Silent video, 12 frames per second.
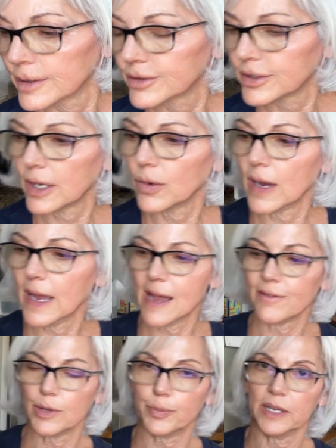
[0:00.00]
So I
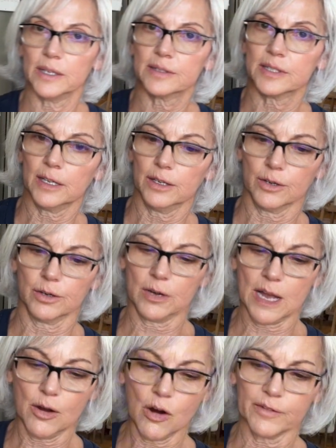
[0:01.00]
have the peas here.
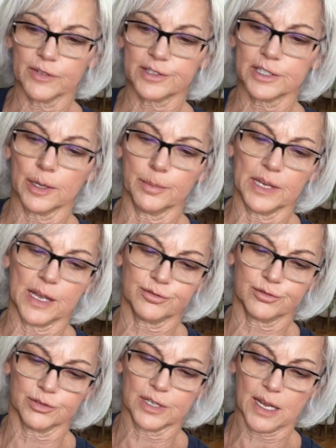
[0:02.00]
I harvested them
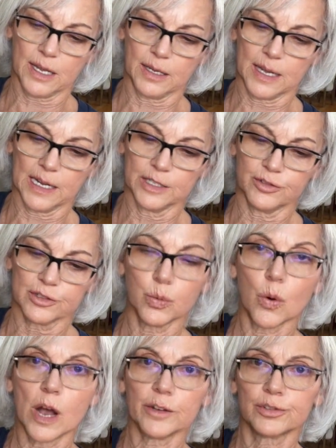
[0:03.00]
yesterday and I just
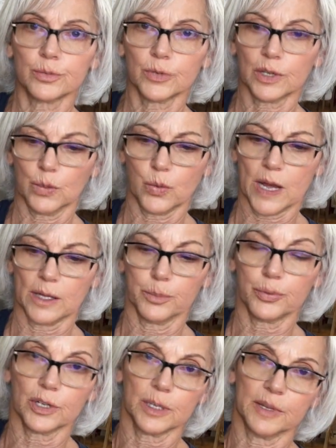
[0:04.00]
washed them really well
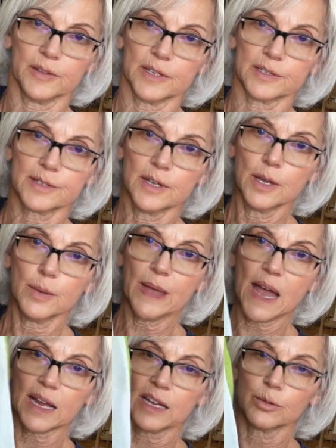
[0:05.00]
and put them in this
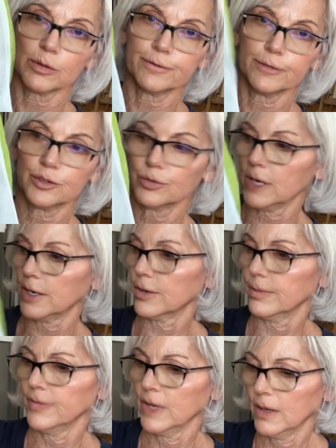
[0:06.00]
bag in the refrigerator.